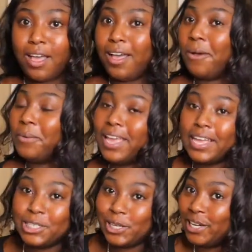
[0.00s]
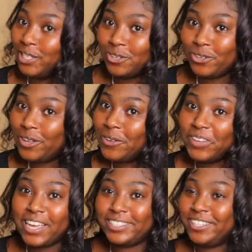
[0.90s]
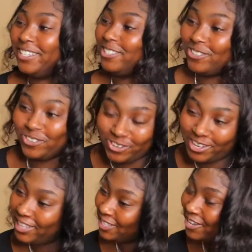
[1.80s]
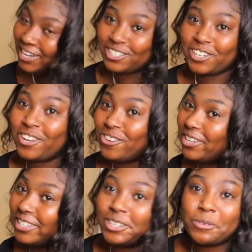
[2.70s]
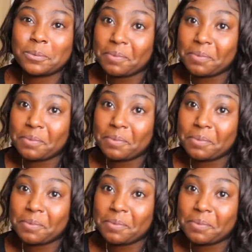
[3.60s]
Oh, we gotta try this on. We gotta try this on. Let's go ahead and try it on and see what's